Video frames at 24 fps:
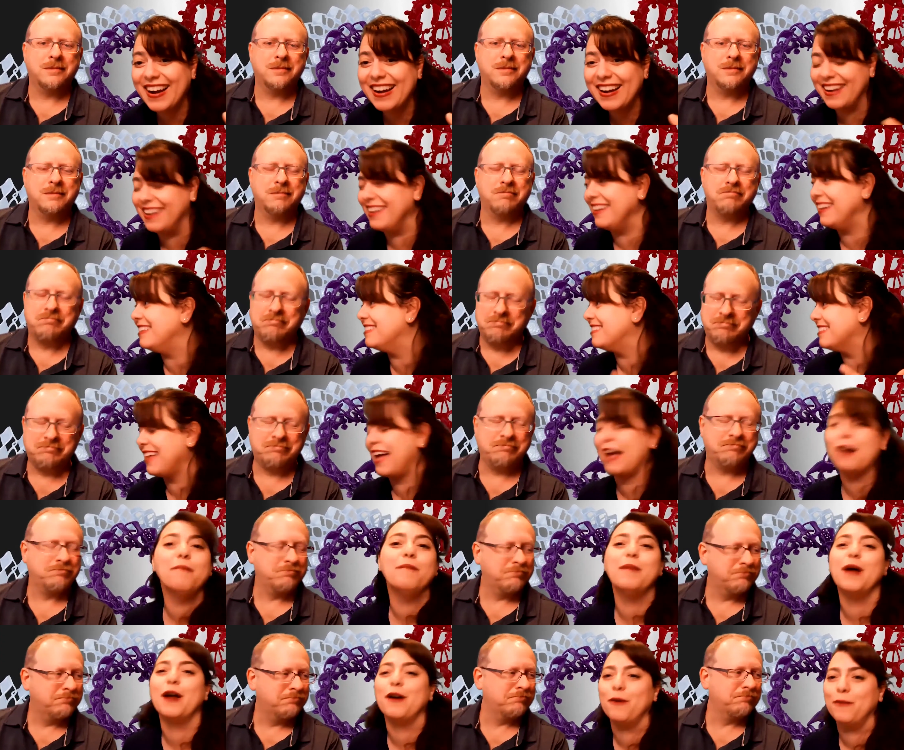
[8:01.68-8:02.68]
Speaker 1: right and isn't that
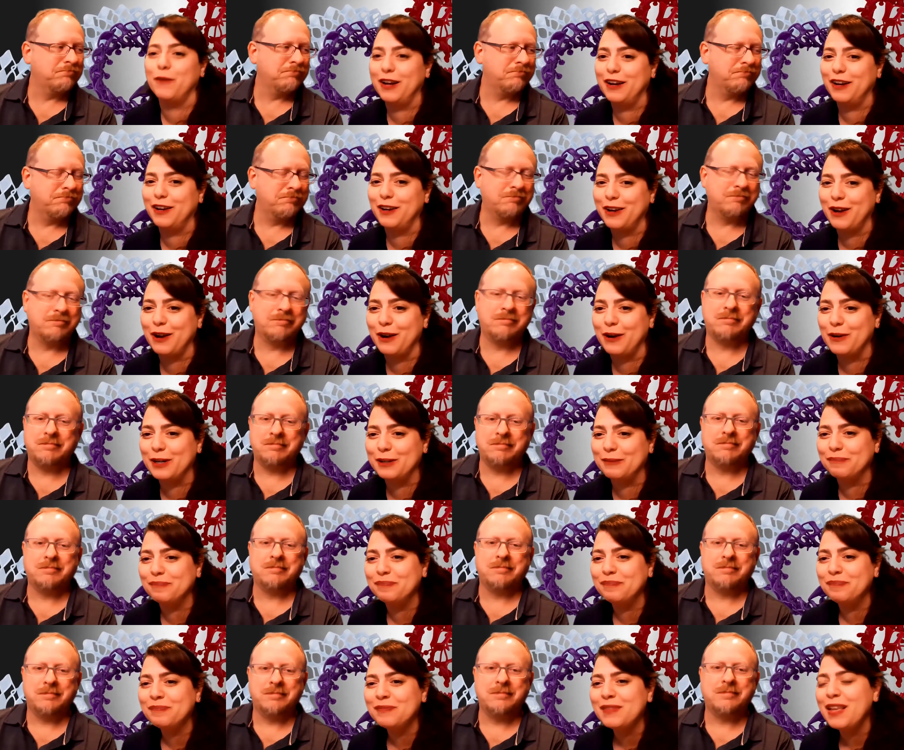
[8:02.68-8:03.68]
a better way to go and
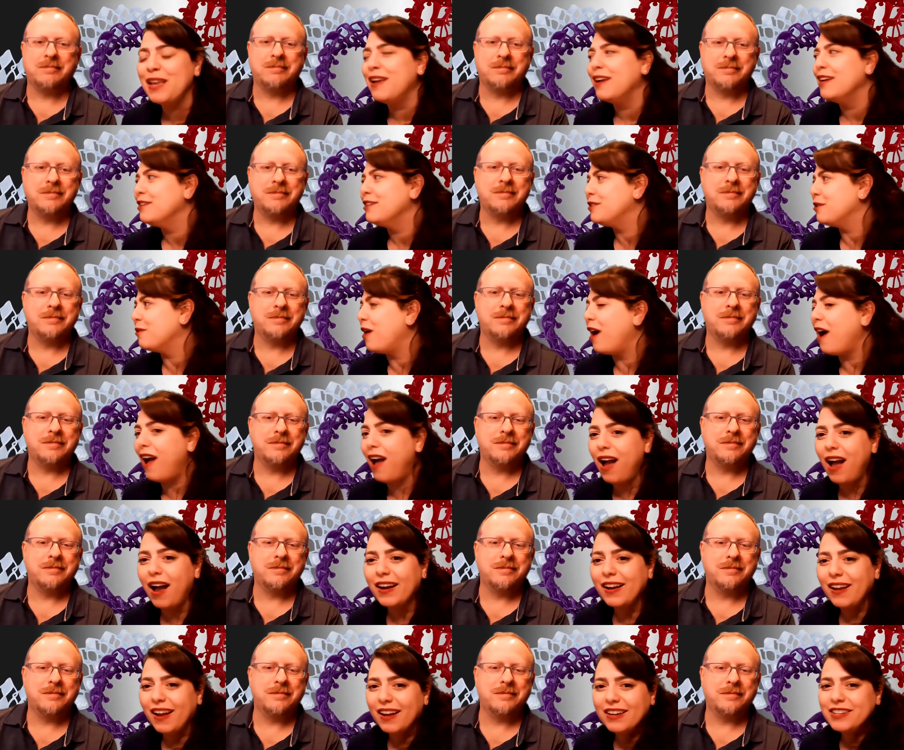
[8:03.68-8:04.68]
so
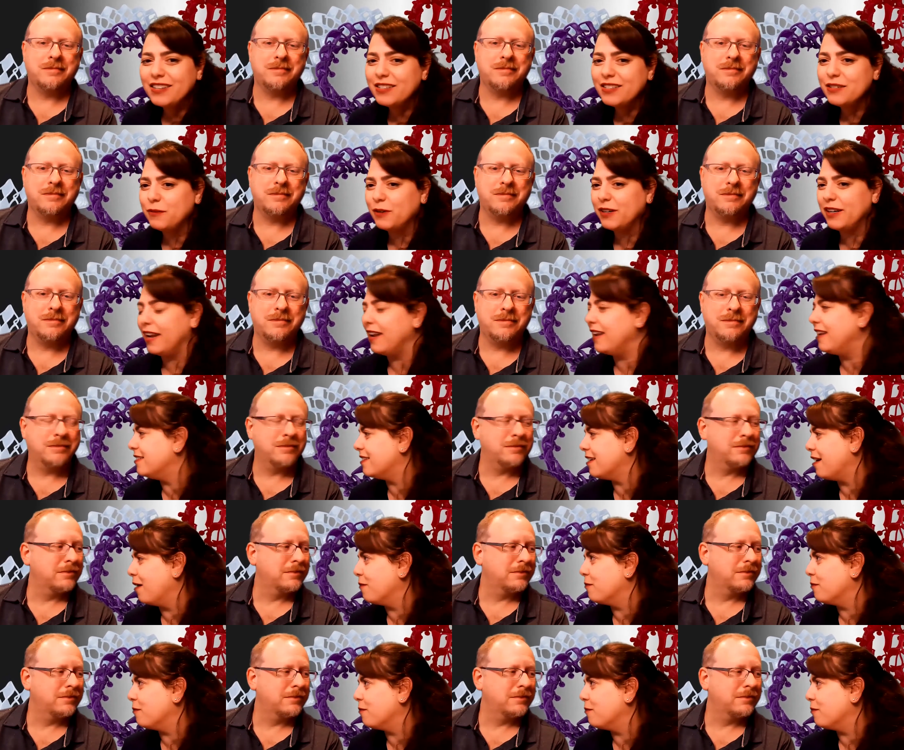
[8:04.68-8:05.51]
i, I just want to end